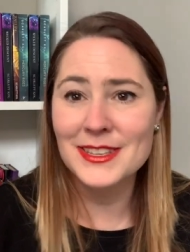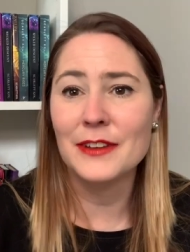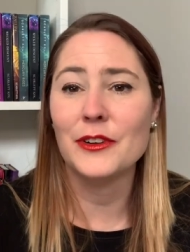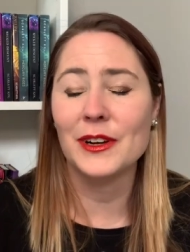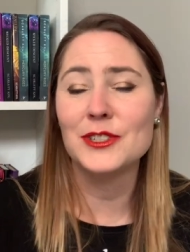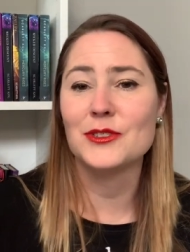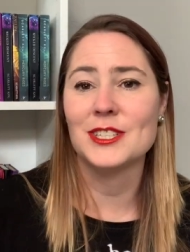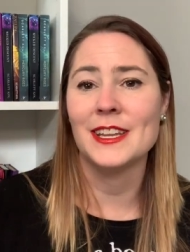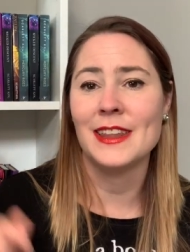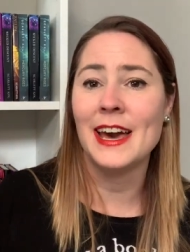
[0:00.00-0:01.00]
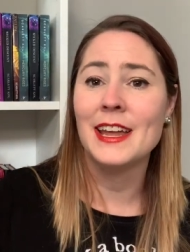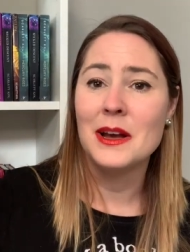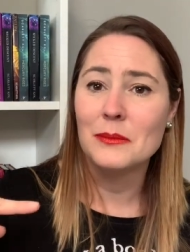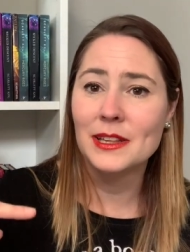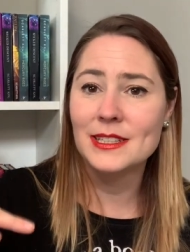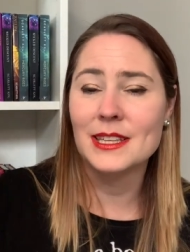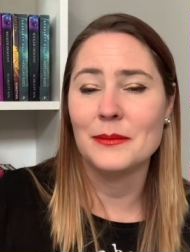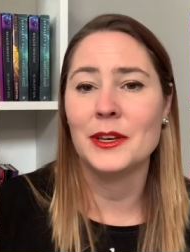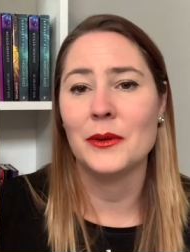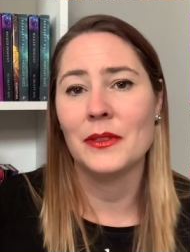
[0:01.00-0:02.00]
And if you're interested in that, please let
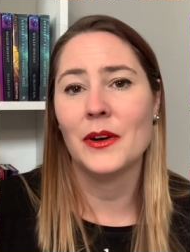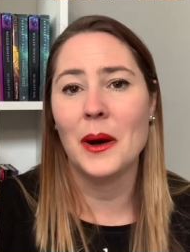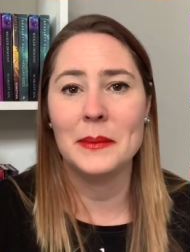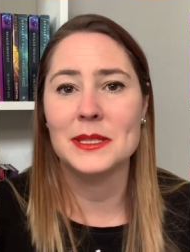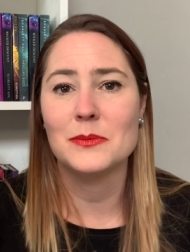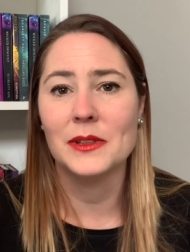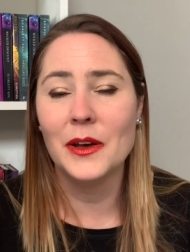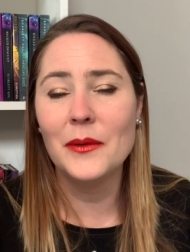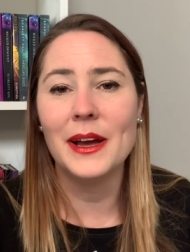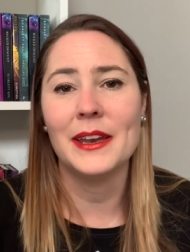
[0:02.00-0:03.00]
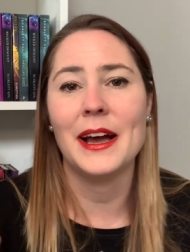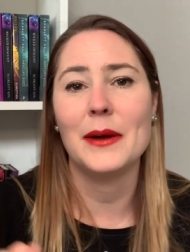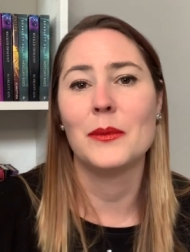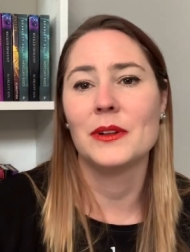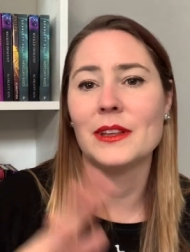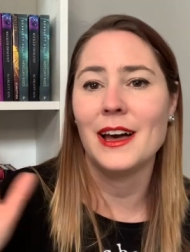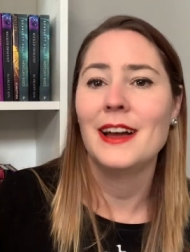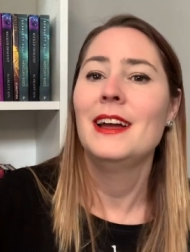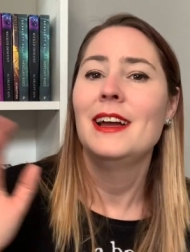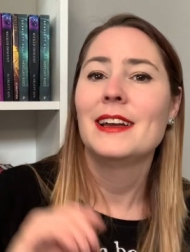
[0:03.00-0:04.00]
me know in the comments below and I will
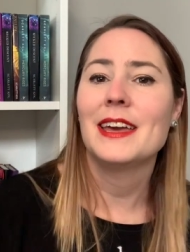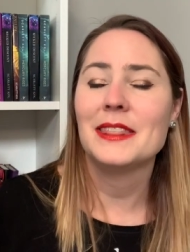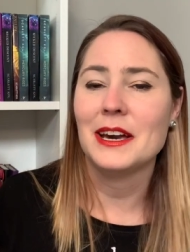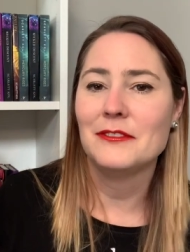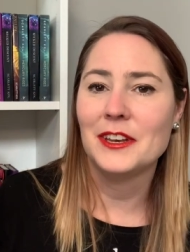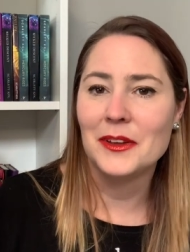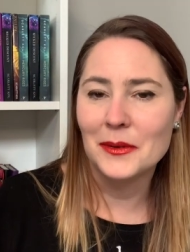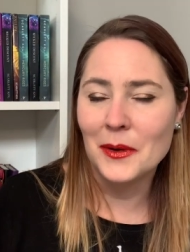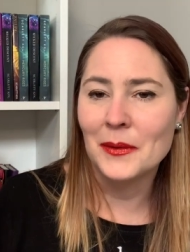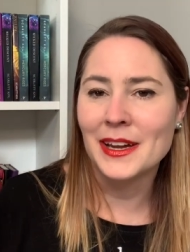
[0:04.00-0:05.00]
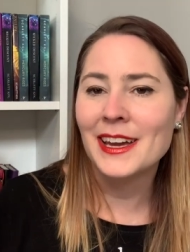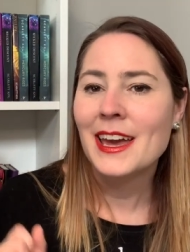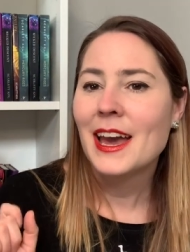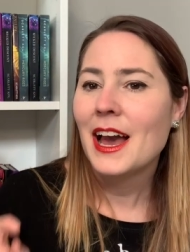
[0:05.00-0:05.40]
get that video going.